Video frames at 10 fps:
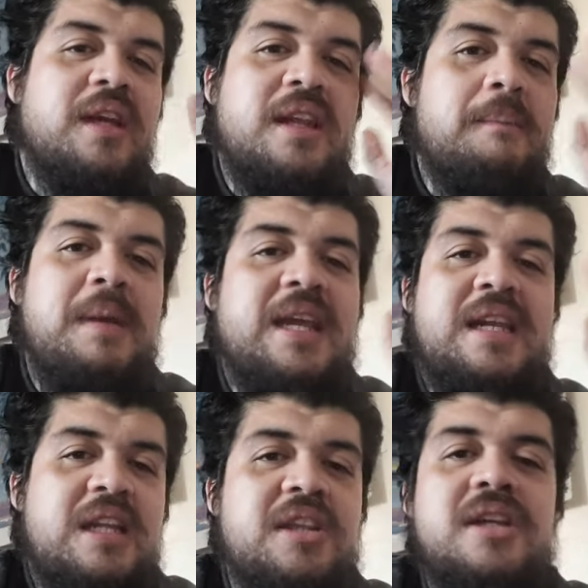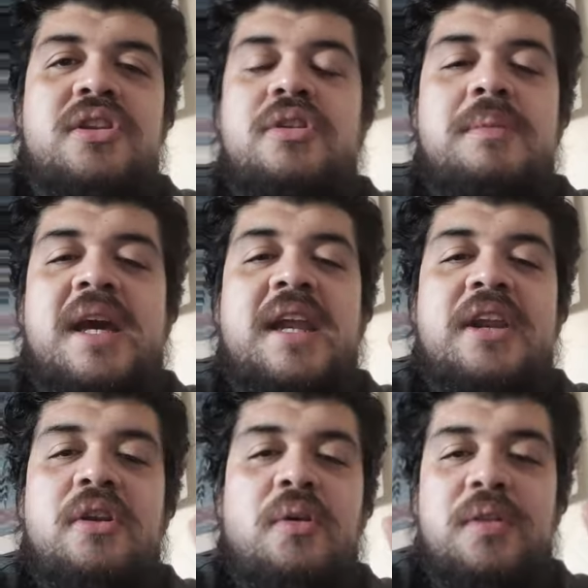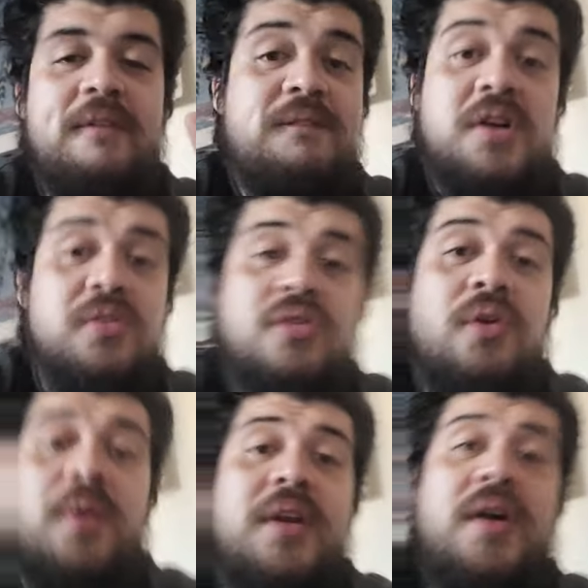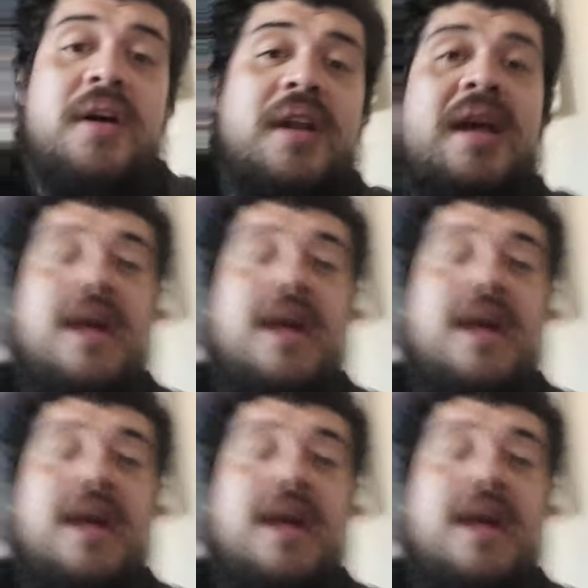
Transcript: It didn't make any sense to me. I didn't know what the fuck was going on.